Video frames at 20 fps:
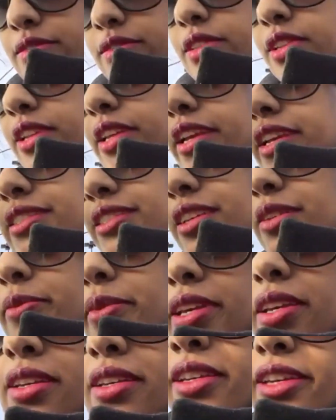Can you guys hear
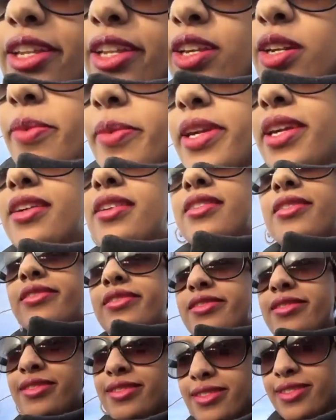me? Can you hear me?
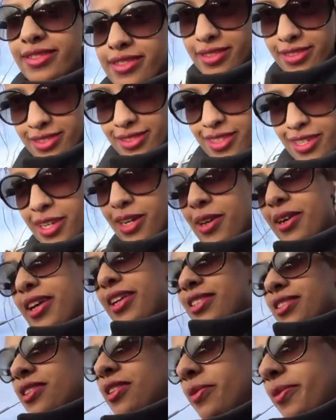Okay, so I'm